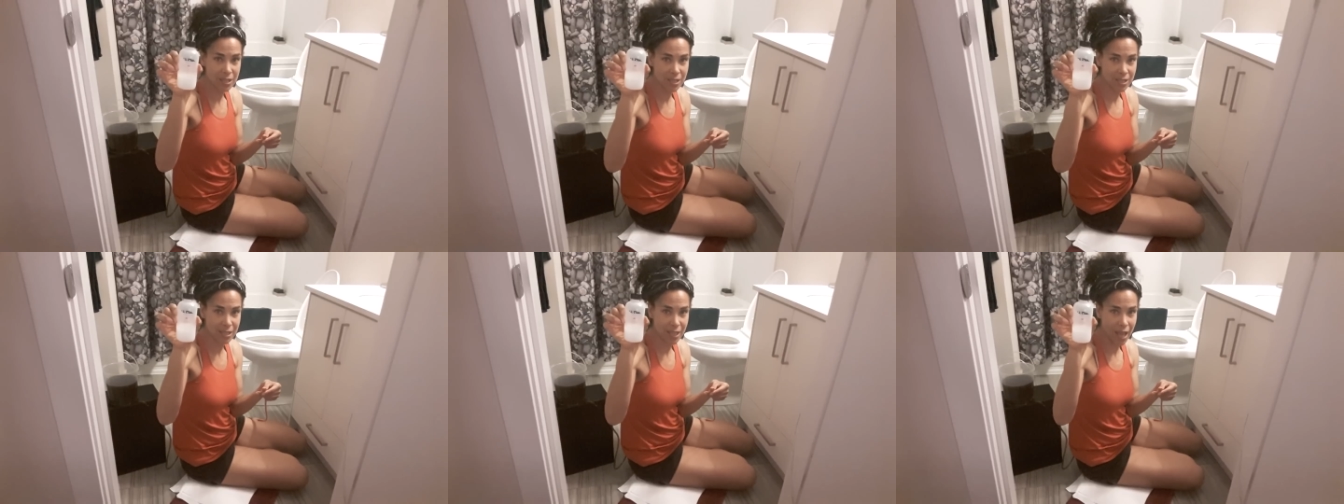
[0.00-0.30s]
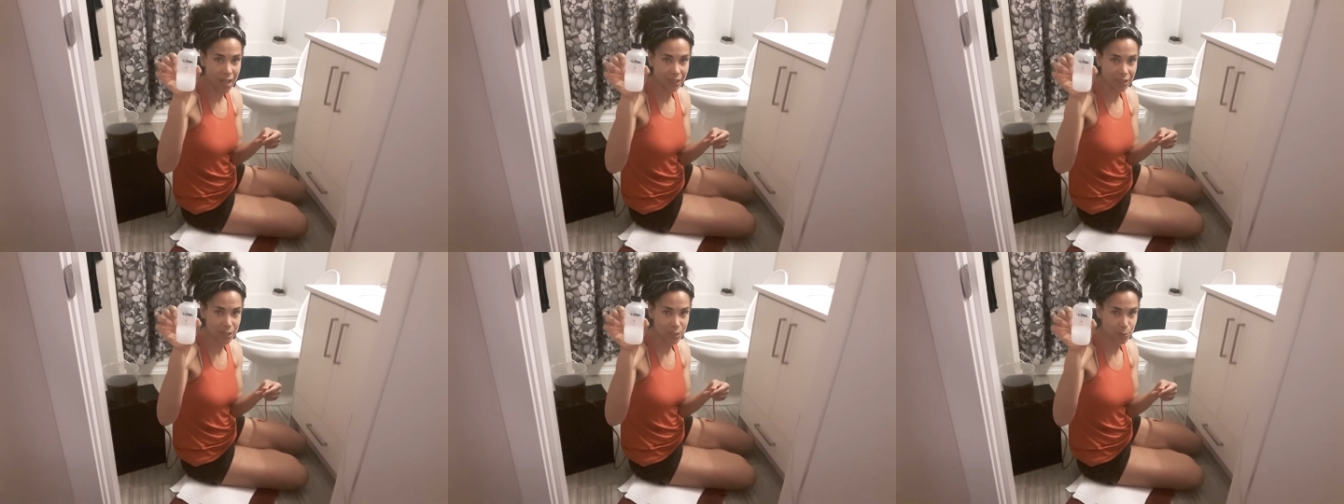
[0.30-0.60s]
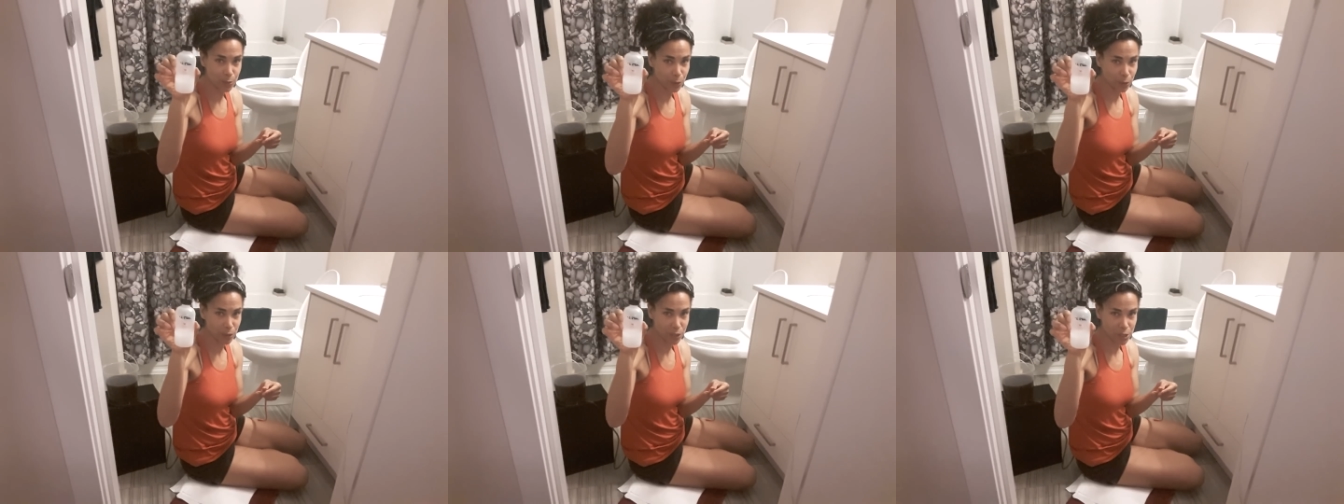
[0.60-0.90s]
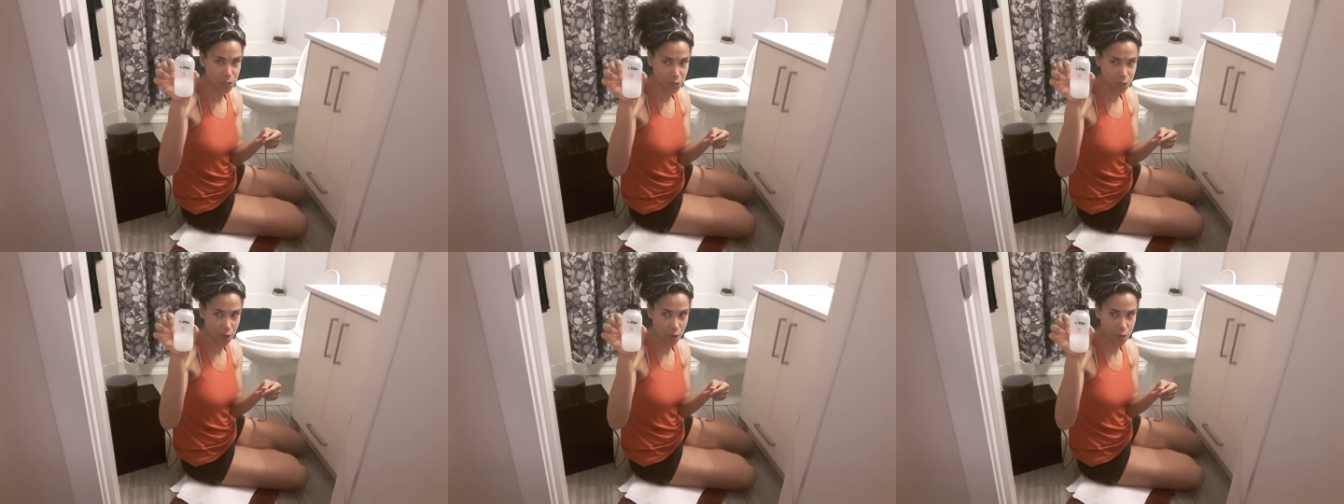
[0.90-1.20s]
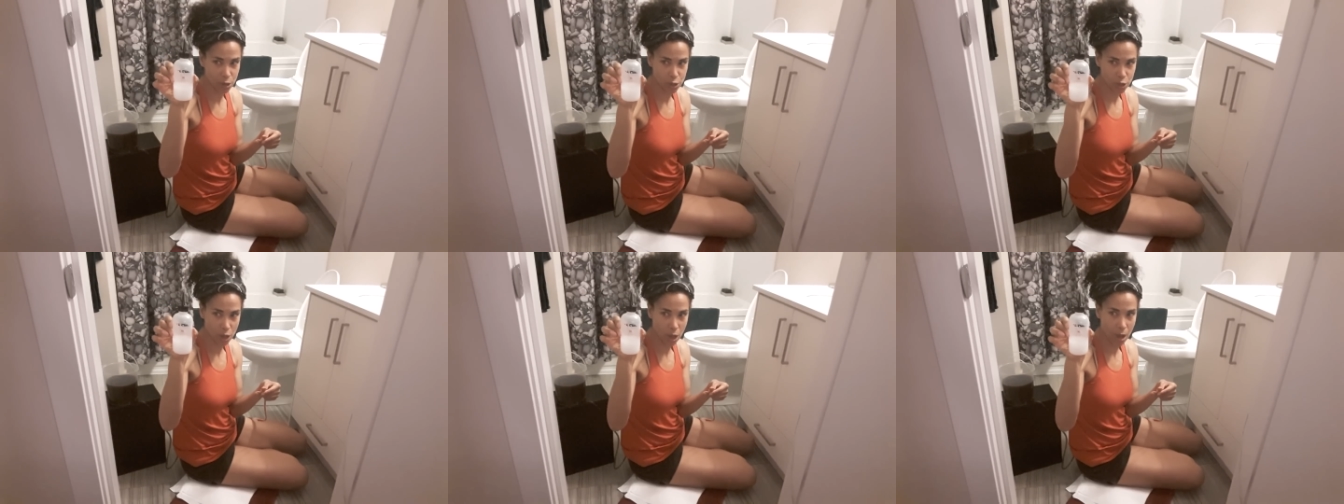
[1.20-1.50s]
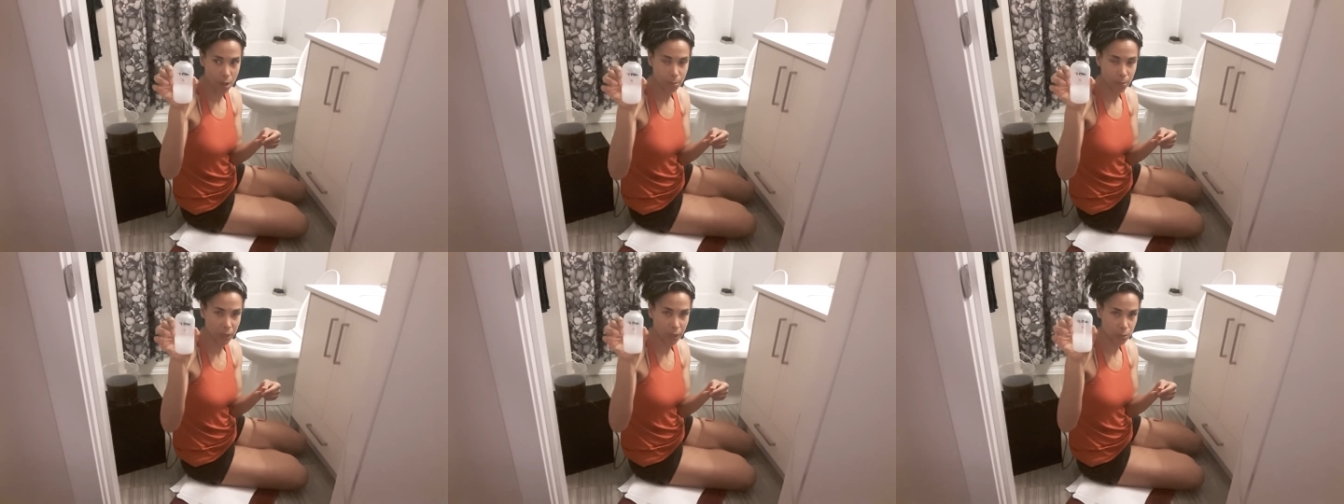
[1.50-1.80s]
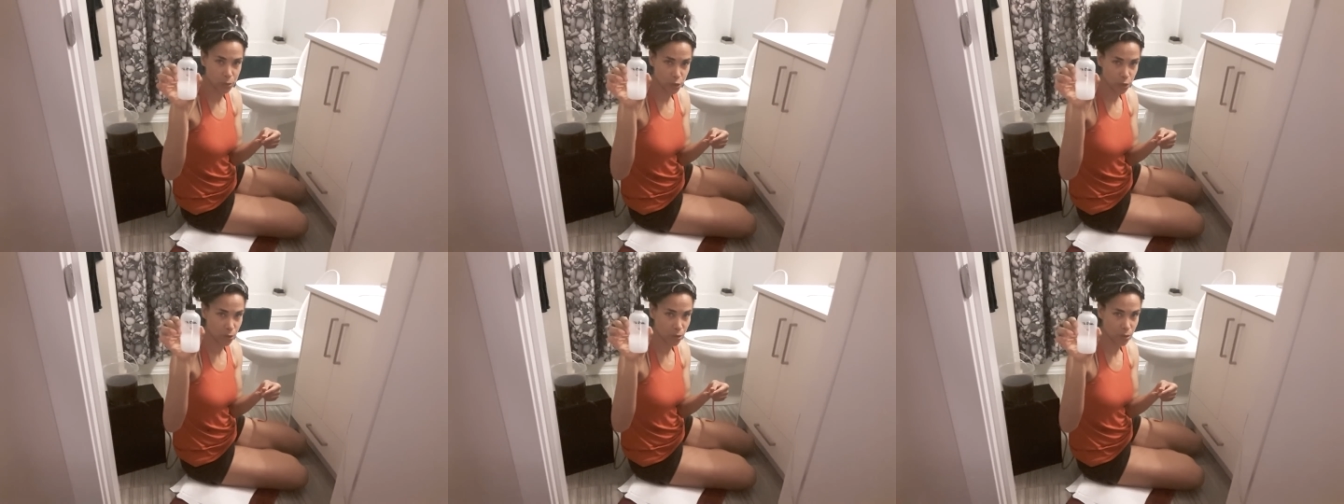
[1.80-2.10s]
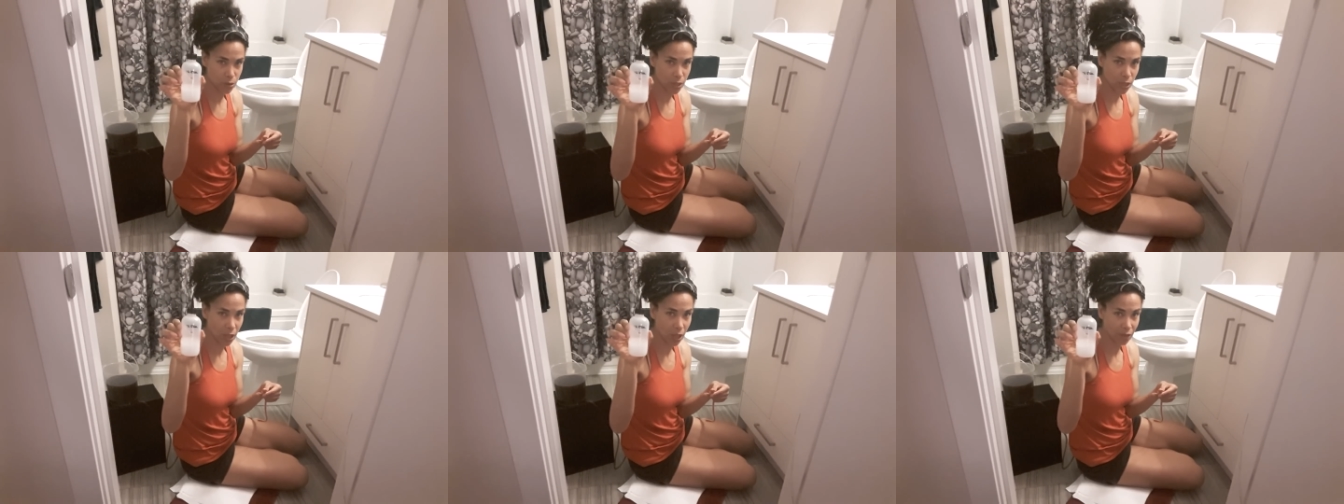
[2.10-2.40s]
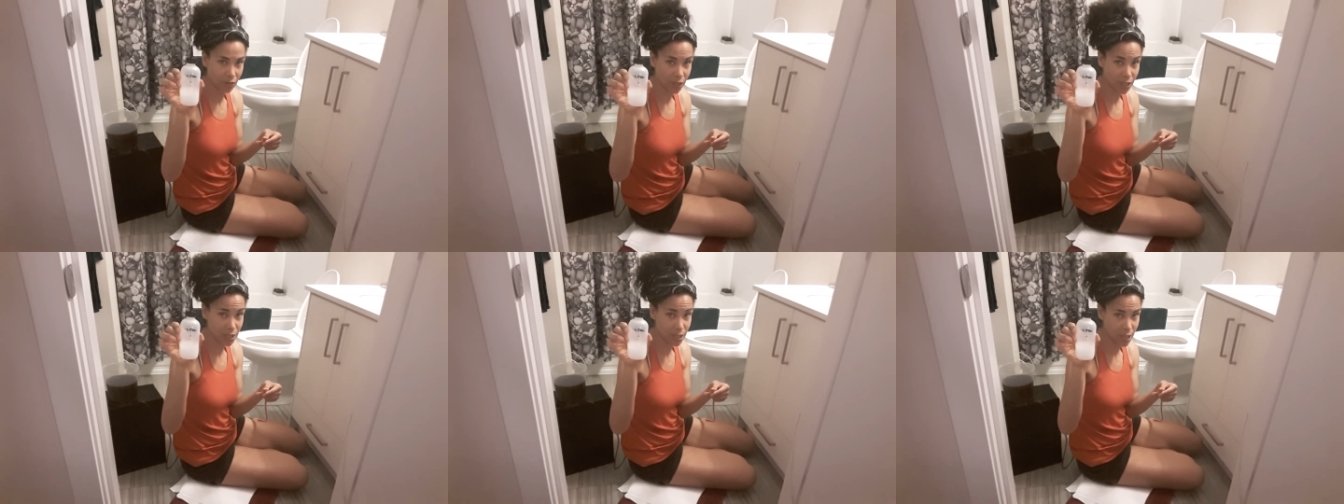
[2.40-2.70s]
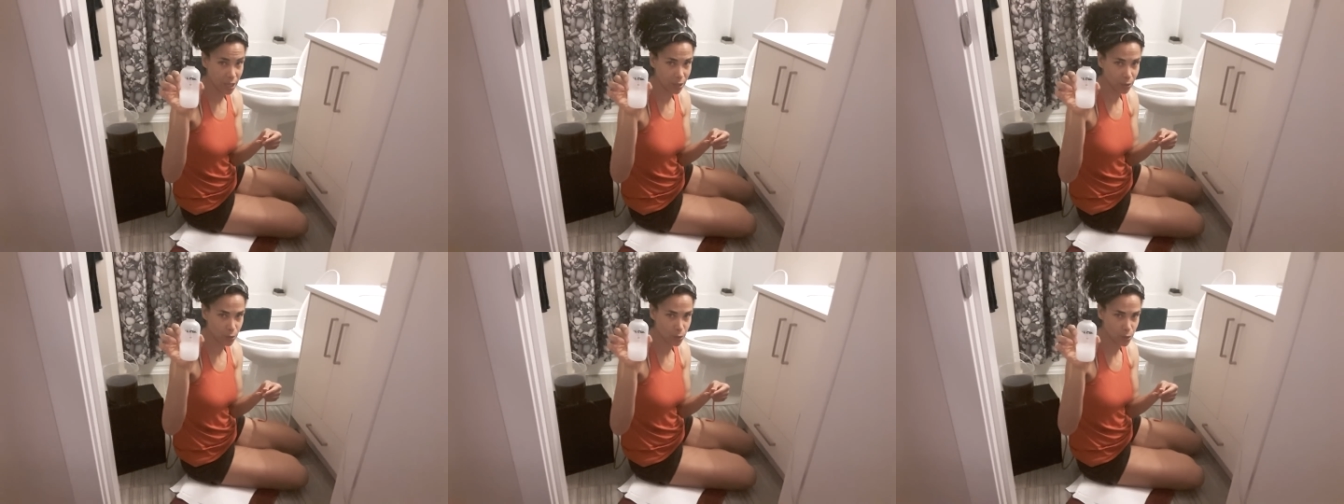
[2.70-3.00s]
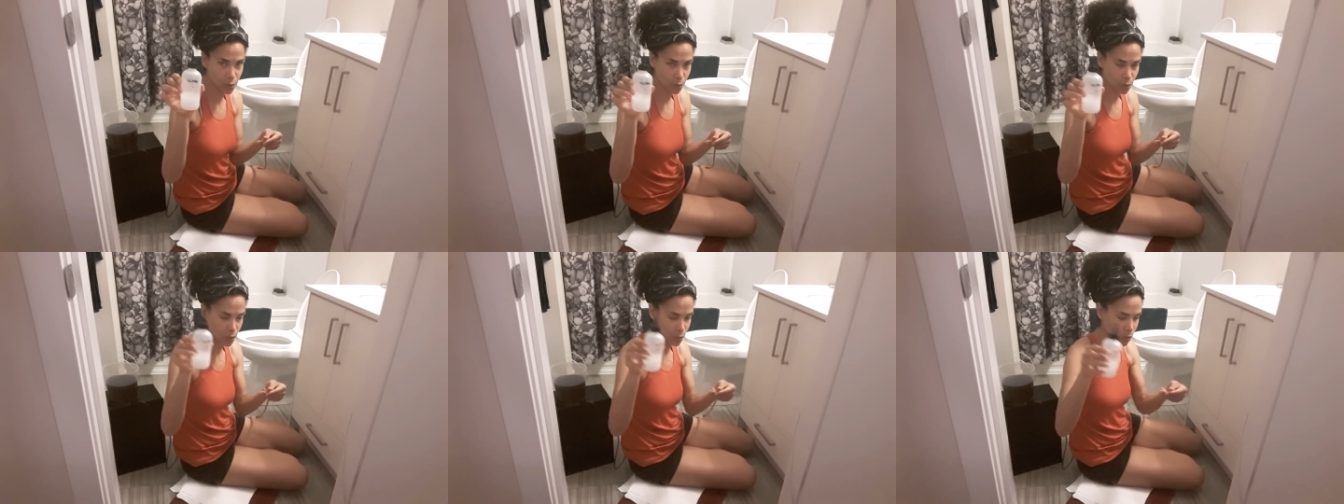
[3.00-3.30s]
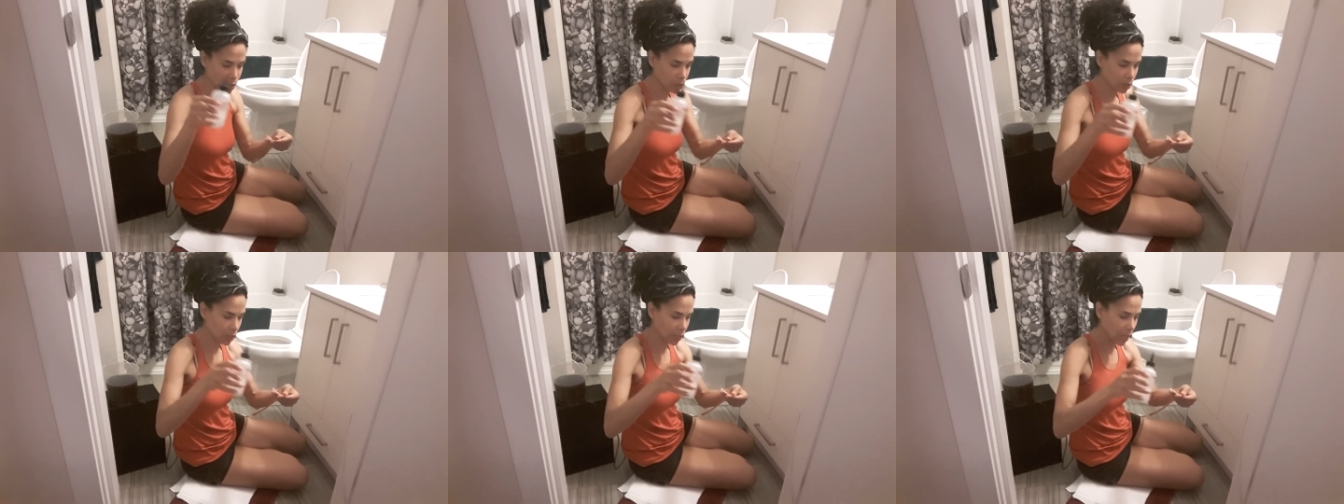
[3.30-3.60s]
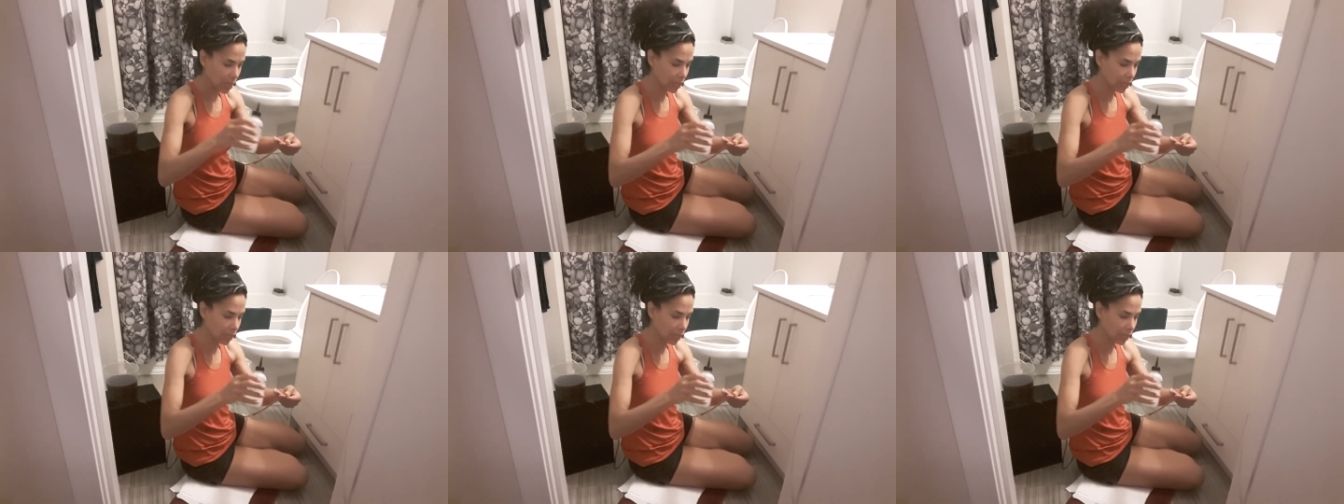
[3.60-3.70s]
at Sally's Beauty Shop, but I'm sure there's a lot of container stores where you can